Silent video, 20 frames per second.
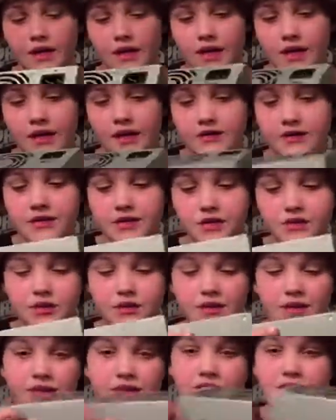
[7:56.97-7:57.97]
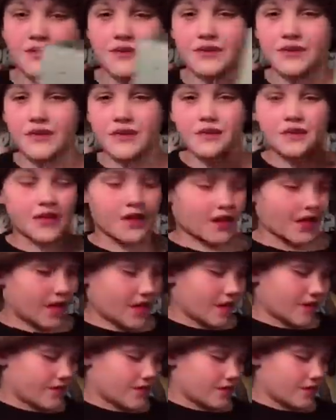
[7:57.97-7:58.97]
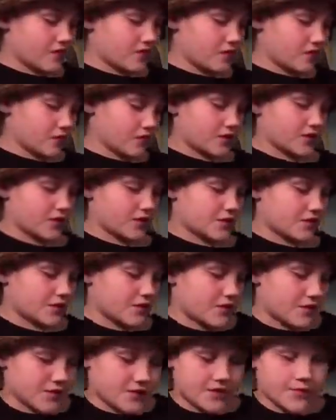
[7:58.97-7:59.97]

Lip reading: And the only other thing that I haven't looked into is